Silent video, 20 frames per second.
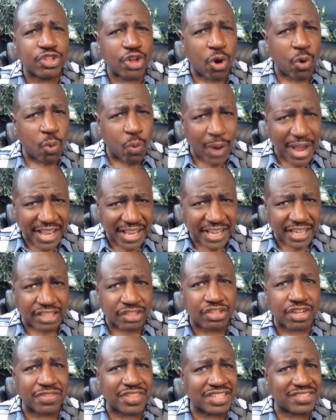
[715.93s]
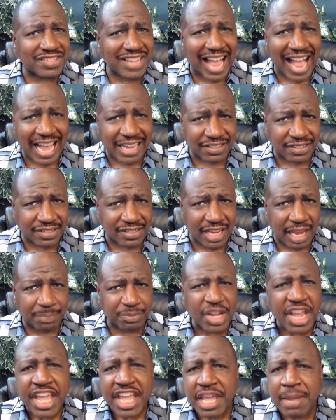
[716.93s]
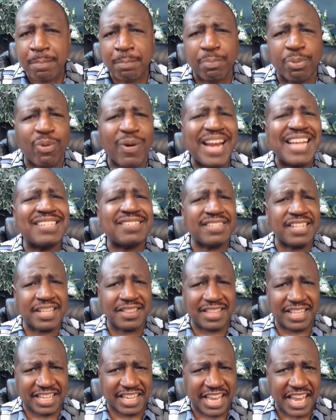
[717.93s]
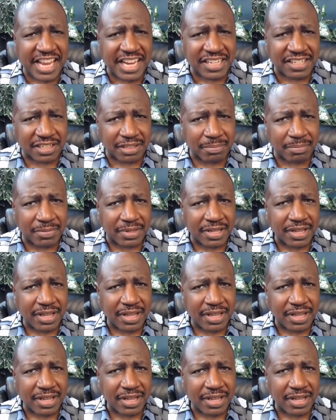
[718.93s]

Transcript: awaken to this concept, embracing the kingdom